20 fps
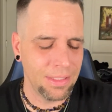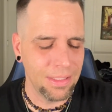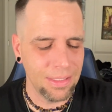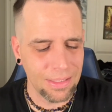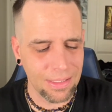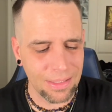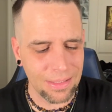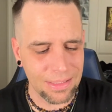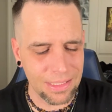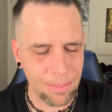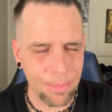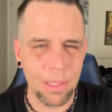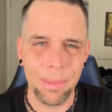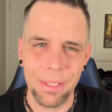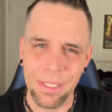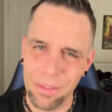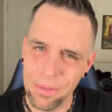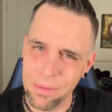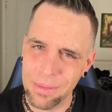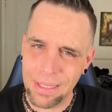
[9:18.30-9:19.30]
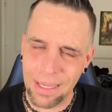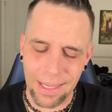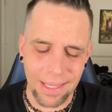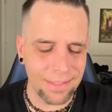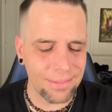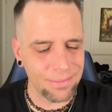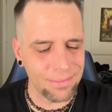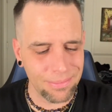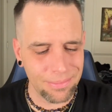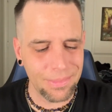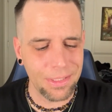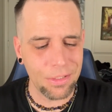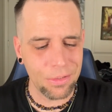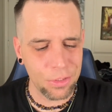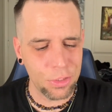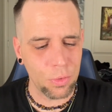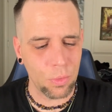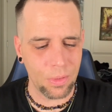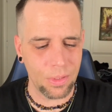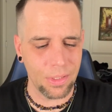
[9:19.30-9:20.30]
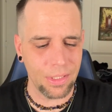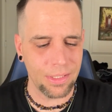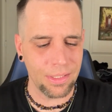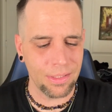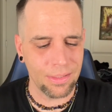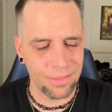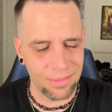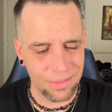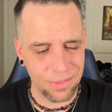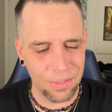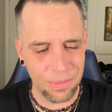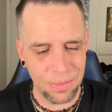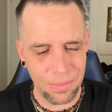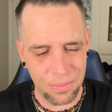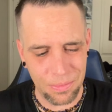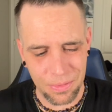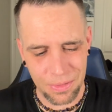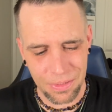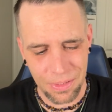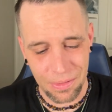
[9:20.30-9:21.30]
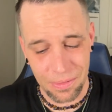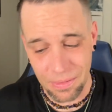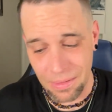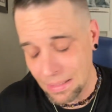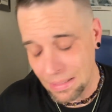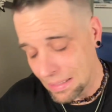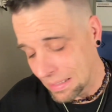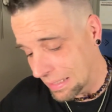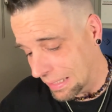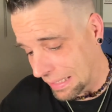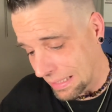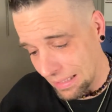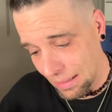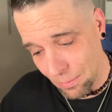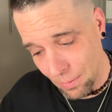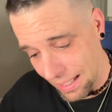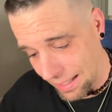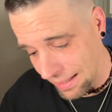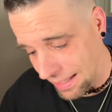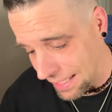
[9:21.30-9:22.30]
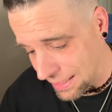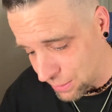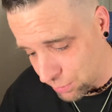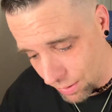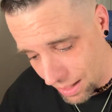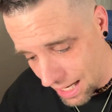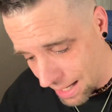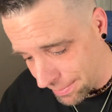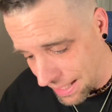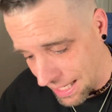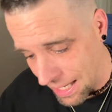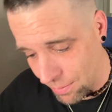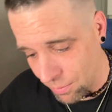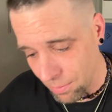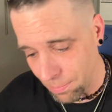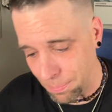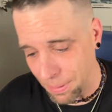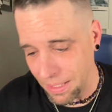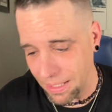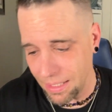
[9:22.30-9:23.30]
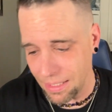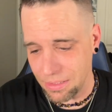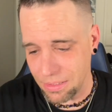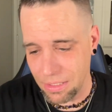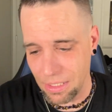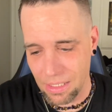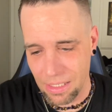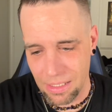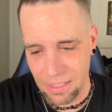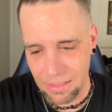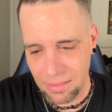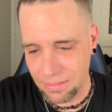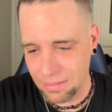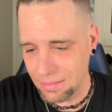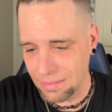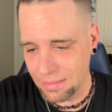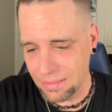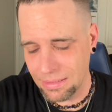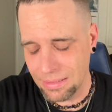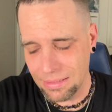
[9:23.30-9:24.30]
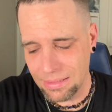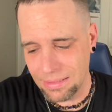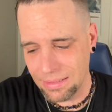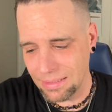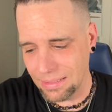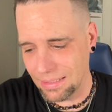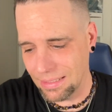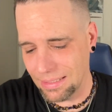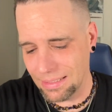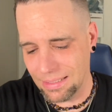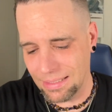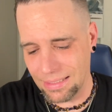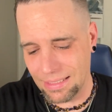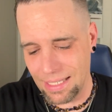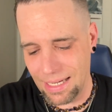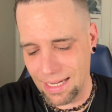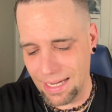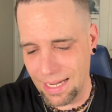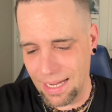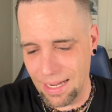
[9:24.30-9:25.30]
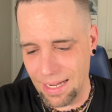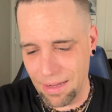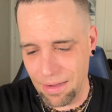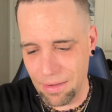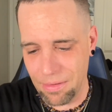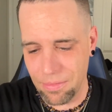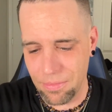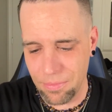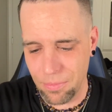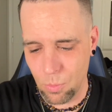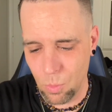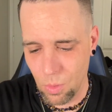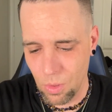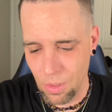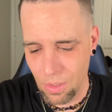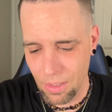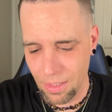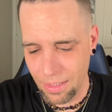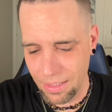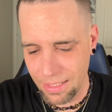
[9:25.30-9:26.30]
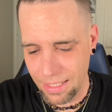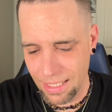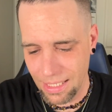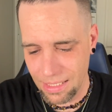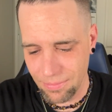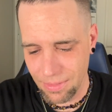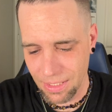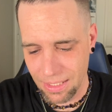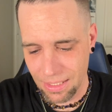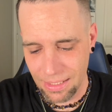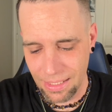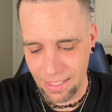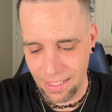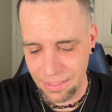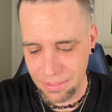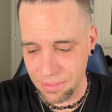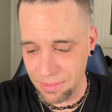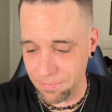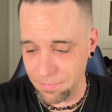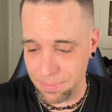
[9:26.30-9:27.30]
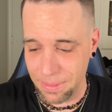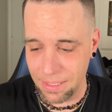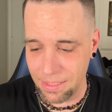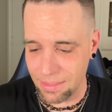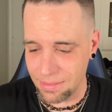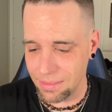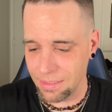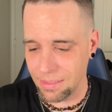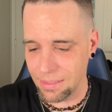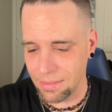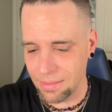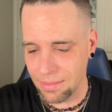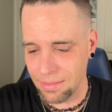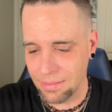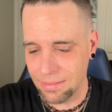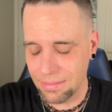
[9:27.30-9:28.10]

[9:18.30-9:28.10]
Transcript: because I'm going to be doing that here shortly too. So anyway, that's where I'm at with picks, y'all. I have one hell of a collection of picks here.